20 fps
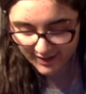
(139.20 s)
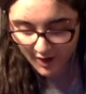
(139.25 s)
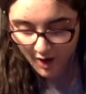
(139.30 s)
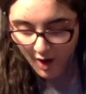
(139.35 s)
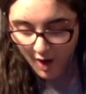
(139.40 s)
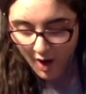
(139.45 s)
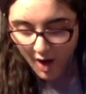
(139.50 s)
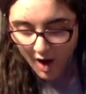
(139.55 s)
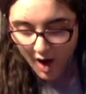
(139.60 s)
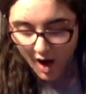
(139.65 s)

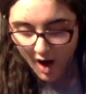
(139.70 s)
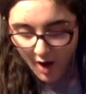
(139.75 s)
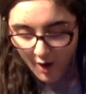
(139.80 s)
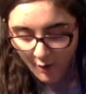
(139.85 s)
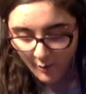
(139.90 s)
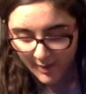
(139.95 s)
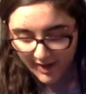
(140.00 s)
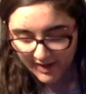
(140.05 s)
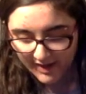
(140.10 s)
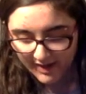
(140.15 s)
oh my god,
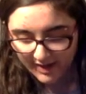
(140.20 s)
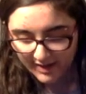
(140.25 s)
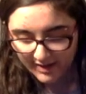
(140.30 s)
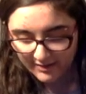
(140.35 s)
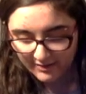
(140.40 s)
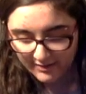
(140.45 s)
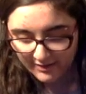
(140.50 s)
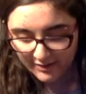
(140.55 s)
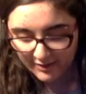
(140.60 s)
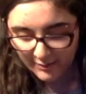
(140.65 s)
I, the
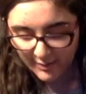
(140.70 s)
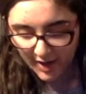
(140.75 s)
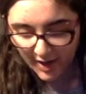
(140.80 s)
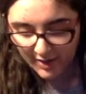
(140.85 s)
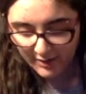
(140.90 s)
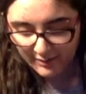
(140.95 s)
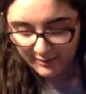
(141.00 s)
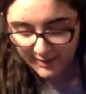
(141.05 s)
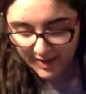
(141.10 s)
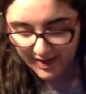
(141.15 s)
bottom has
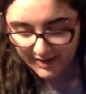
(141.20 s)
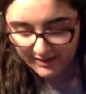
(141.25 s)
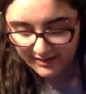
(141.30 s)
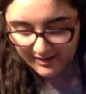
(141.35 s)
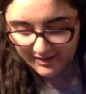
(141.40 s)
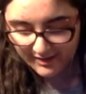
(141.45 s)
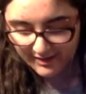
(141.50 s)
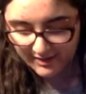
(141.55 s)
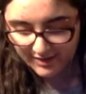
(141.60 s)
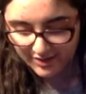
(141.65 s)
Disney
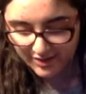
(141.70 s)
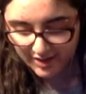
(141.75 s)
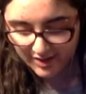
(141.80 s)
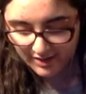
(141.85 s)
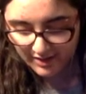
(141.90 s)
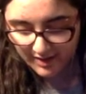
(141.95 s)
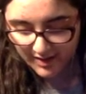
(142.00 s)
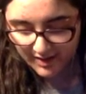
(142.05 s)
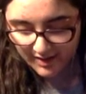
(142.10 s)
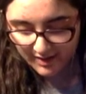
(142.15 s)
Channel
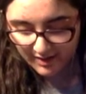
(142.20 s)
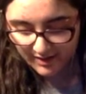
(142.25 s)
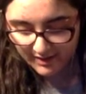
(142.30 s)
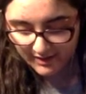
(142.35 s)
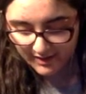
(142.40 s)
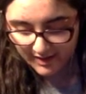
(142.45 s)
icons and it